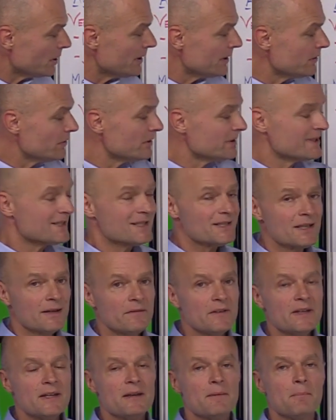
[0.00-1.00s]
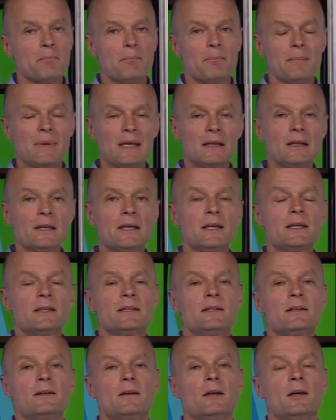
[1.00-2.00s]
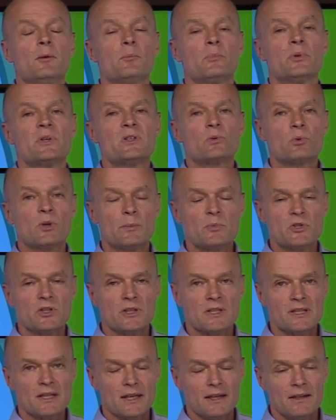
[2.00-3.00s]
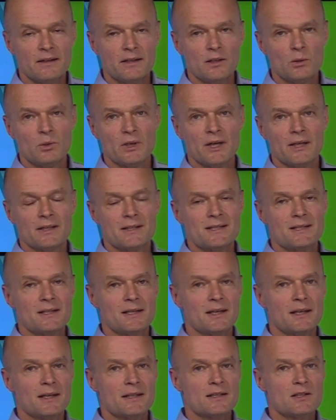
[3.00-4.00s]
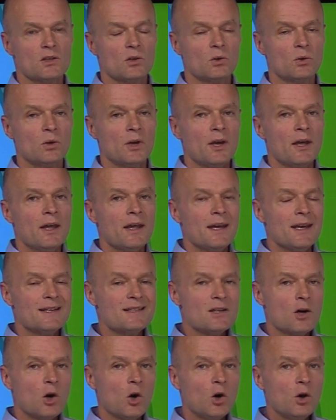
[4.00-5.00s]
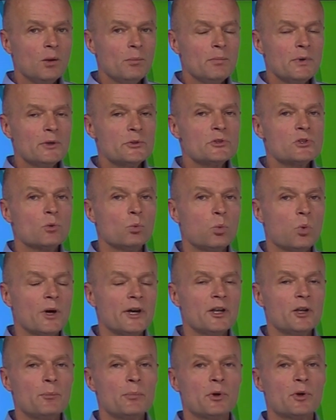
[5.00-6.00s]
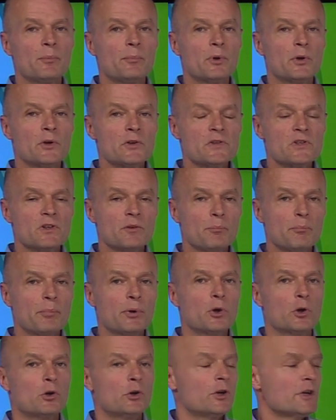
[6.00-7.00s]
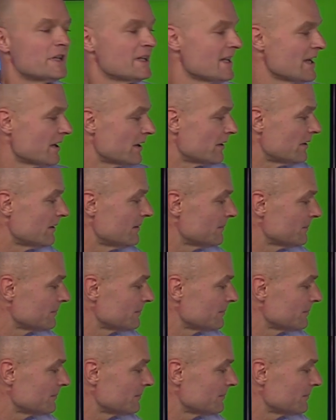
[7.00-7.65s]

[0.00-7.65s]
hundred seventy million prescriptions in the United States, so it's almost one per person per year.